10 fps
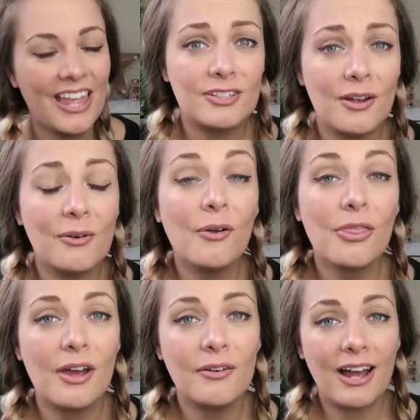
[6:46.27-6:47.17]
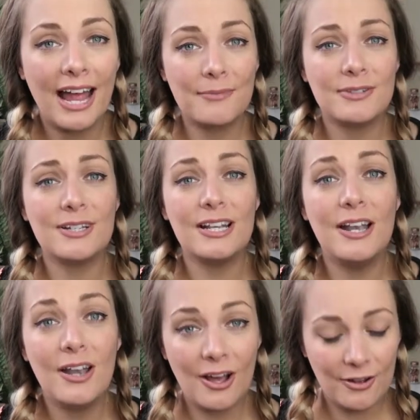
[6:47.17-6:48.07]
So although I absolutely
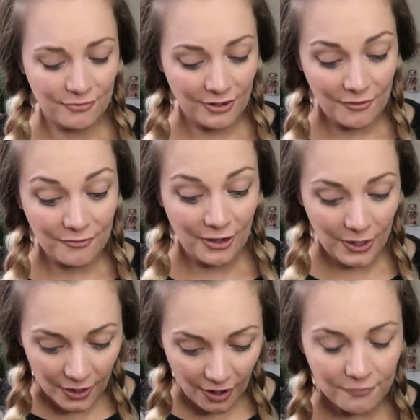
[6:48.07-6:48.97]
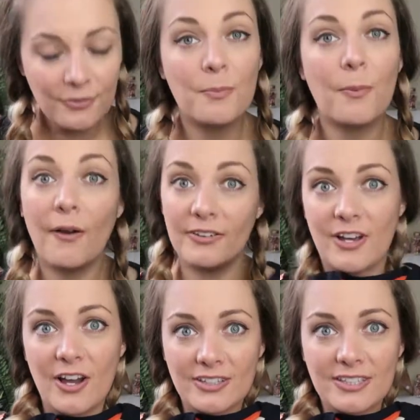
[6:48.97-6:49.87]
love the
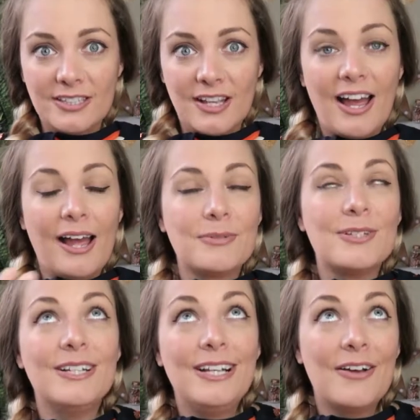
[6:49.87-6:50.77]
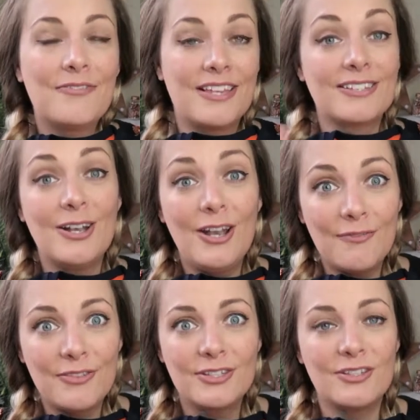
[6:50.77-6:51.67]
products, I absolutely love this and
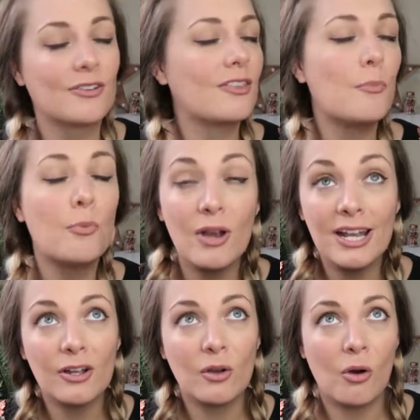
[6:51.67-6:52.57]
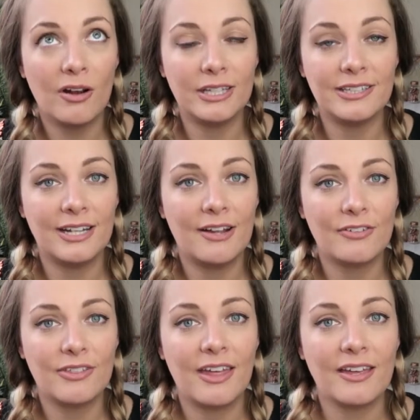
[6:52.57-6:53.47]
love the socks, they're brilliant quality and
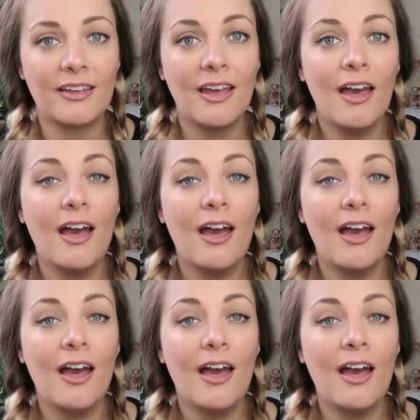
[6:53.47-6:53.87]
everything,